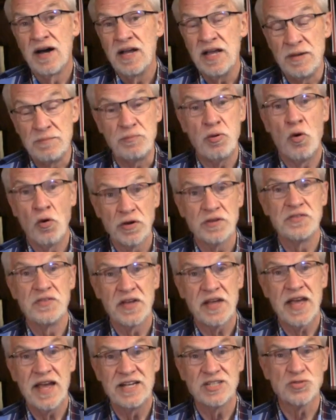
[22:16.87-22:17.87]
important
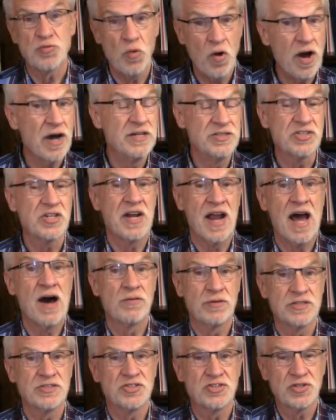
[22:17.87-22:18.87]
the case was and
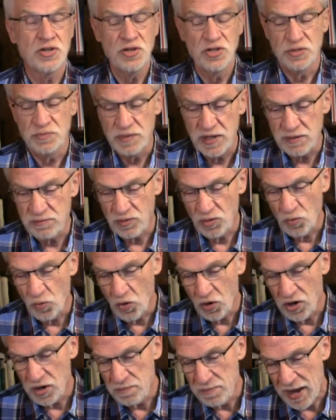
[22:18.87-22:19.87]
how concerned people
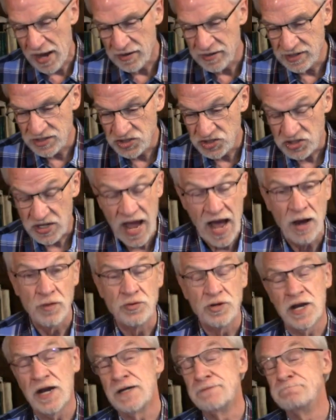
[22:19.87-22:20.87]
were about its
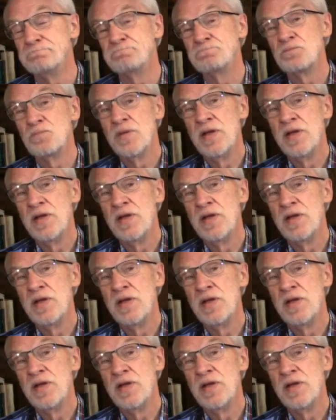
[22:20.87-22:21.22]
outcome.